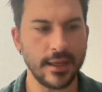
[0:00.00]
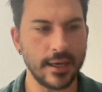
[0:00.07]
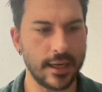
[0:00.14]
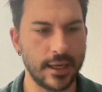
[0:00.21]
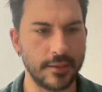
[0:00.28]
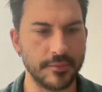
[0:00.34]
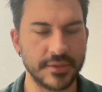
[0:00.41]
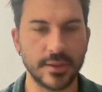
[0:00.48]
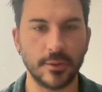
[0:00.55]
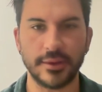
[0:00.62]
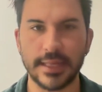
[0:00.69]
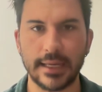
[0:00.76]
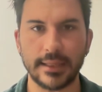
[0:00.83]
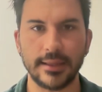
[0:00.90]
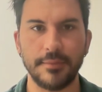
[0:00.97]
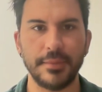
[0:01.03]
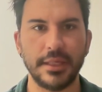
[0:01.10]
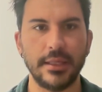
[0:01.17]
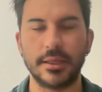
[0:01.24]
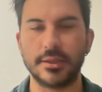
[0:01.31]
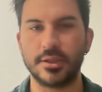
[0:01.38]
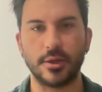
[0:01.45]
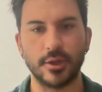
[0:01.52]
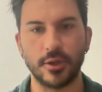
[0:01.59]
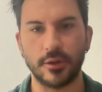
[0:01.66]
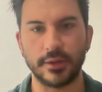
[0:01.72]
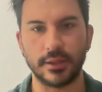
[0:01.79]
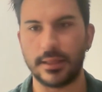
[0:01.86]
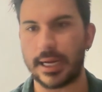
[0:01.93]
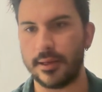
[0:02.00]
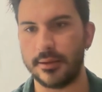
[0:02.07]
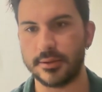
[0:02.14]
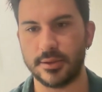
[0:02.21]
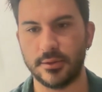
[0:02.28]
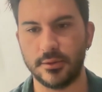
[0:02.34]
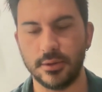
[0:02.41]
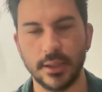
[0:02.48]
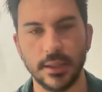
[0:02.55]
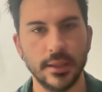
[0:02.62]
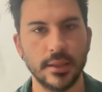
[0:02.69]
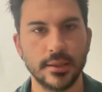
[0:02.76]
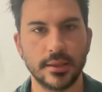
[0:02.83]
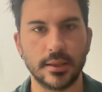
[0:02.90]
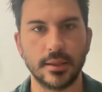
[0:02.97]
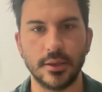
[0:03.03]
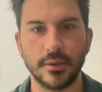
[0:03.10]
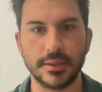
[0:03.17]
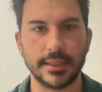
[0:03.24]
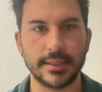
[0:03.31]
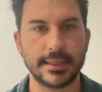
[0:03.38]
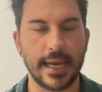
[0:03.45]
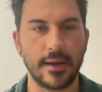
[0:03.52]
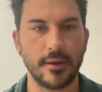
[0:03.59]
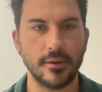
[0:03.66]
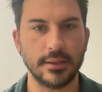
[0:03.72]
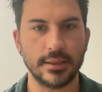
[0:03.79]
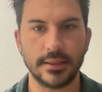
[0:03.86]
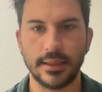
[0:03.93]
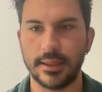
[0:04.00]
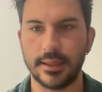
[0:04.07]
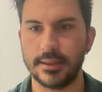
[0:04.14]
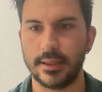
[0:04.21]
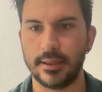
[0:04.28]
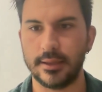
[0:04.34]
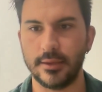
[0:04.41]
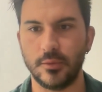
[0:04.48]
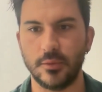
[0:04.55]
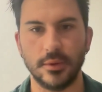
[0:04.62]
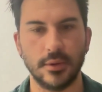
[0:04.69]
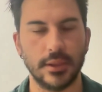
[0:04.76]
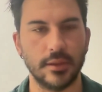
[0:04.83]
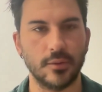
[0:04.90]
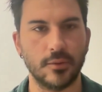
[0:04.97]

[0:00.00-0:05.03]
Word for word: Um, so with that, let me uh, turn it over to Lyle to, to close us out, and I think we'll uh,